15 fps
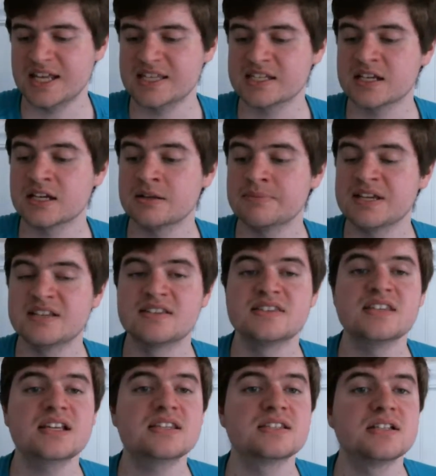it's going to be
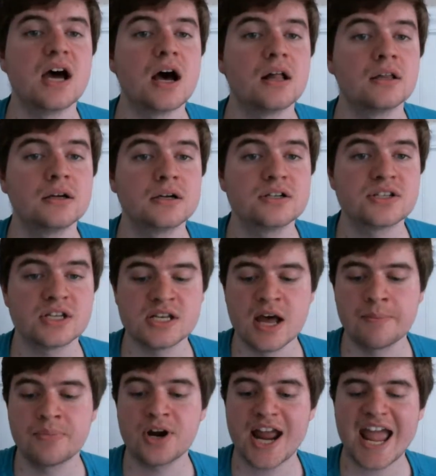six dollars,
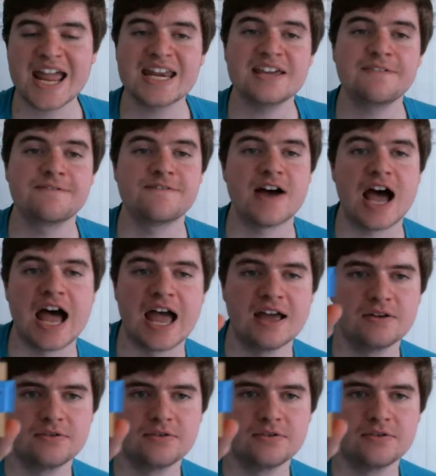number eighty-five.